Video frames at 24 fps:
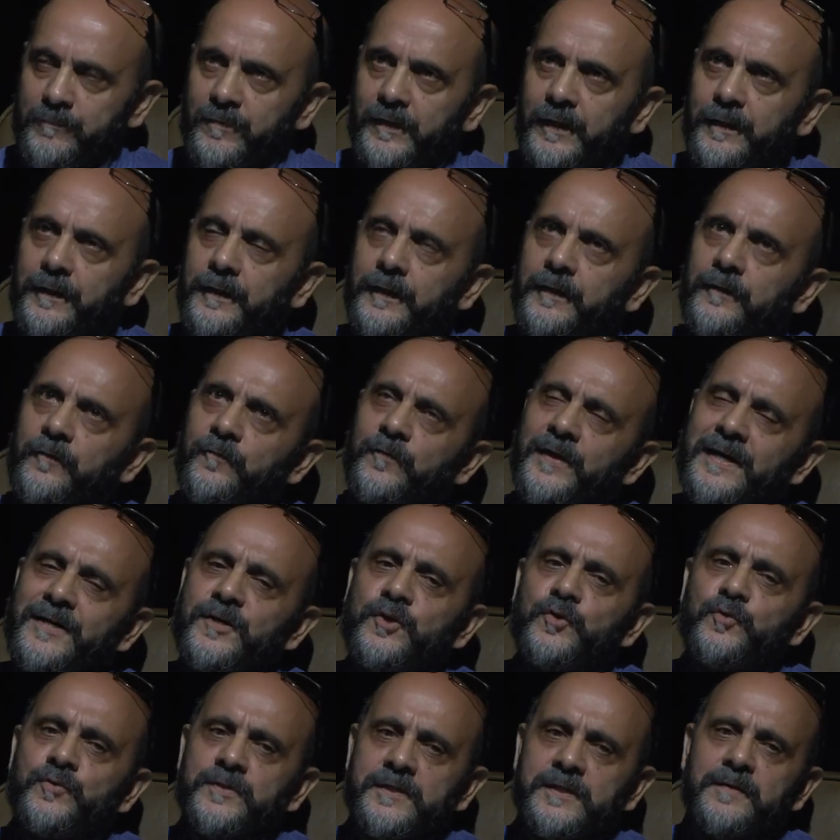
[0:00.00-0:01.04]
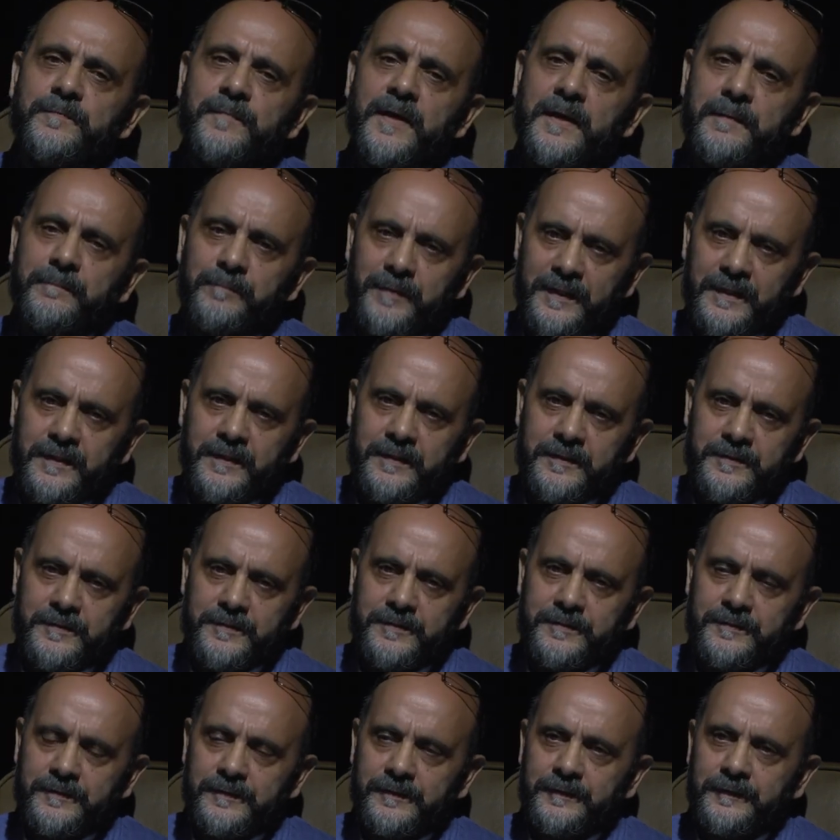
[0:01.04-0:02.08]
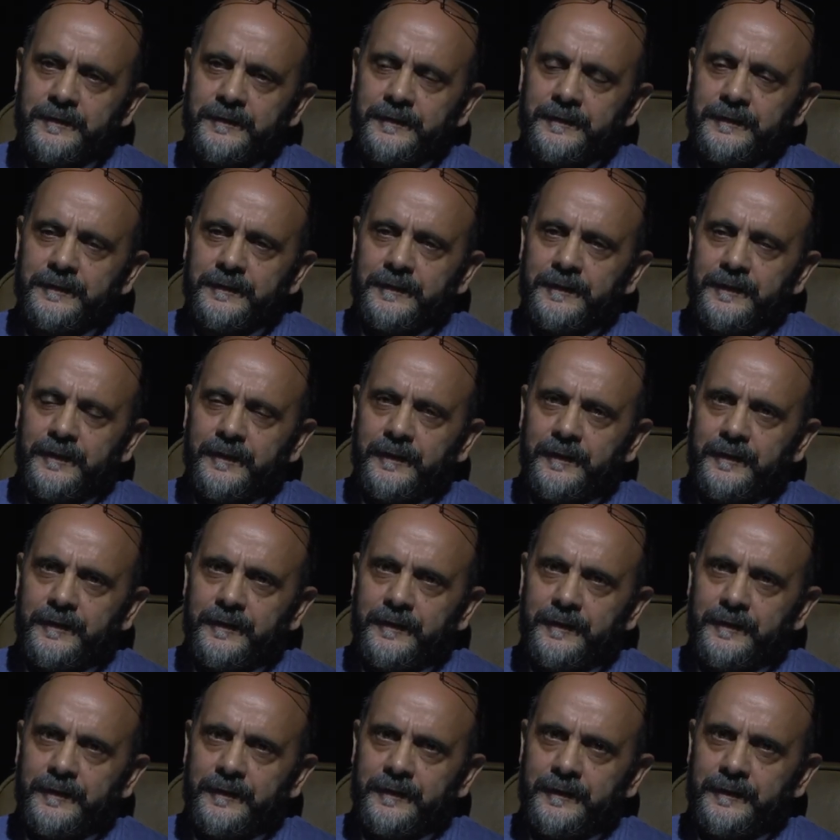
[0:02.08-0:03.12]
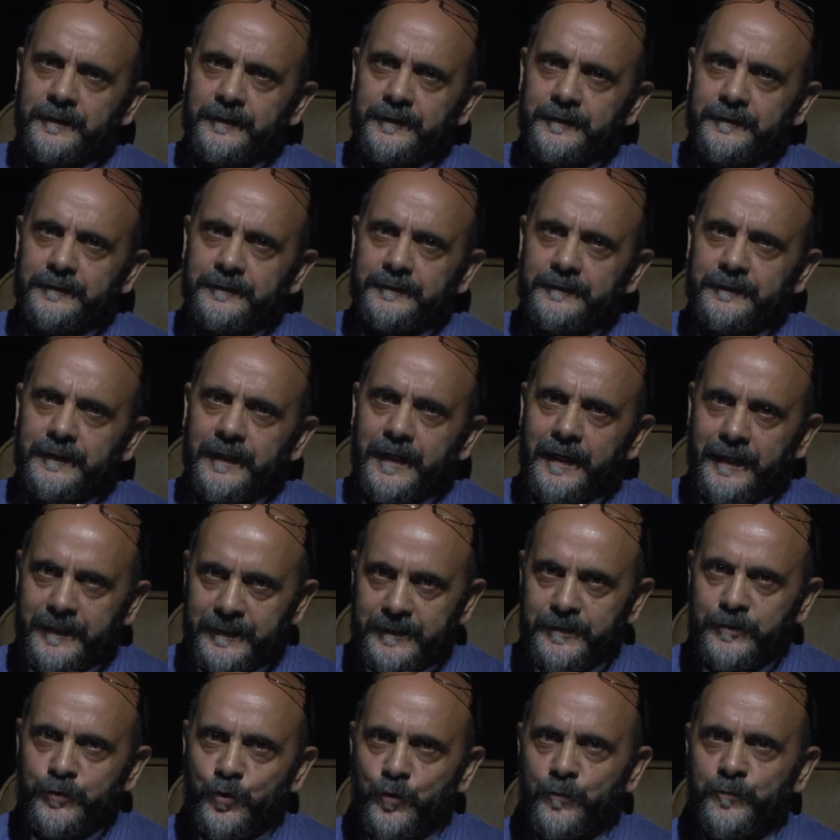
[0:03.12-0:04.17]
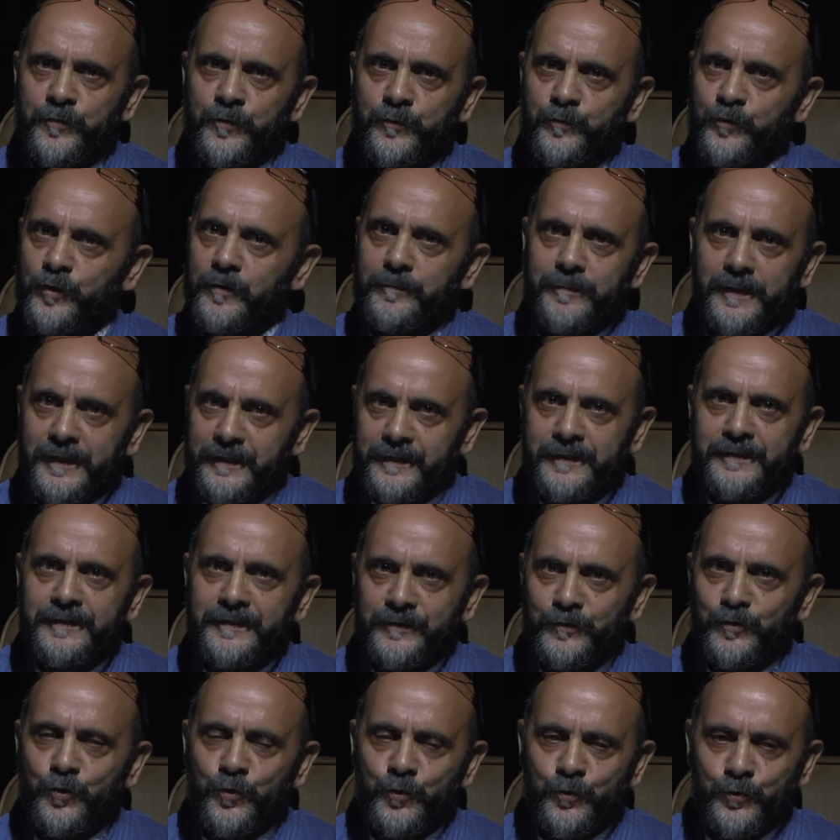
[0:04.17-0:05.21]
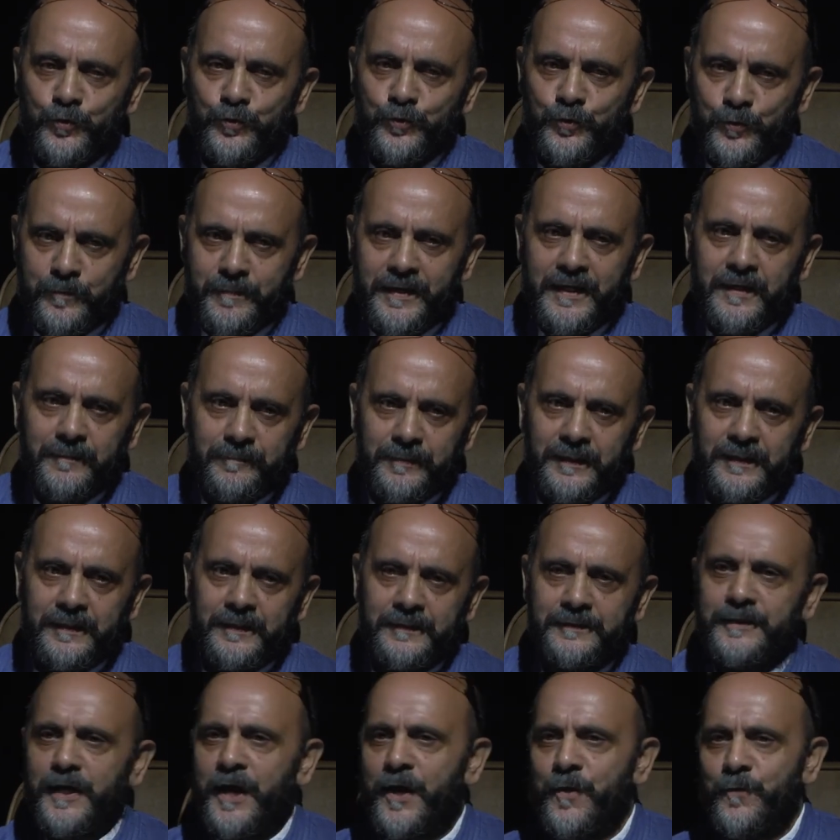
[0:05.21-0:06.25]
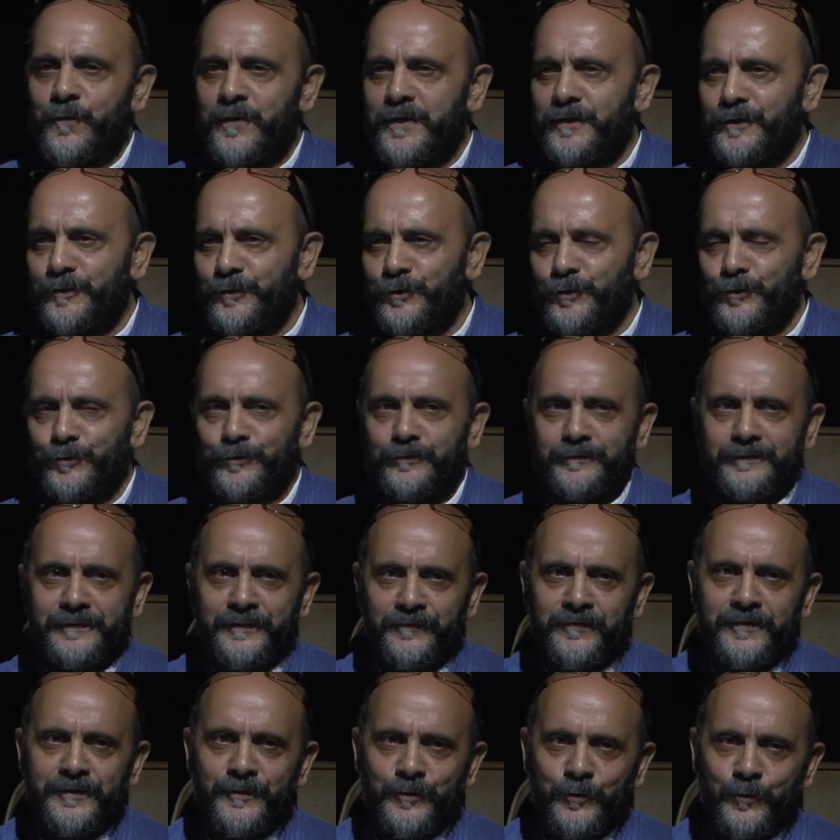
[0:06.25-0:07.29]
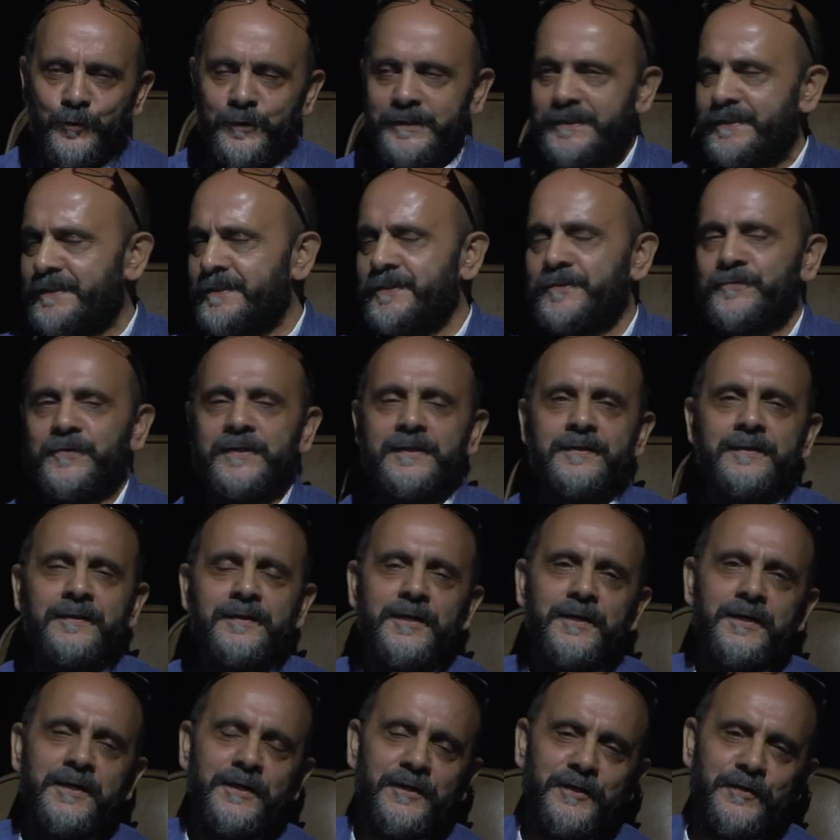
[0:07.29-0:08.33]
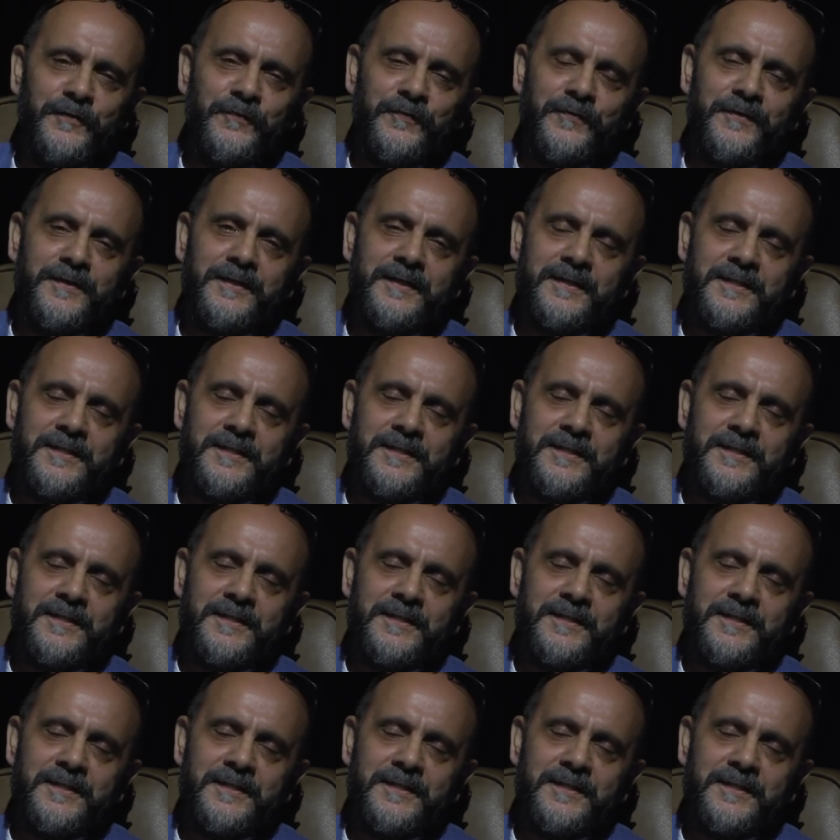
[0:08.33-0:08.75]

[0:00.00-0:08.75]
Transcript: uh, went to see my place, uh, I did go before, but I didn't go to my place. I went into different hotels. It's very different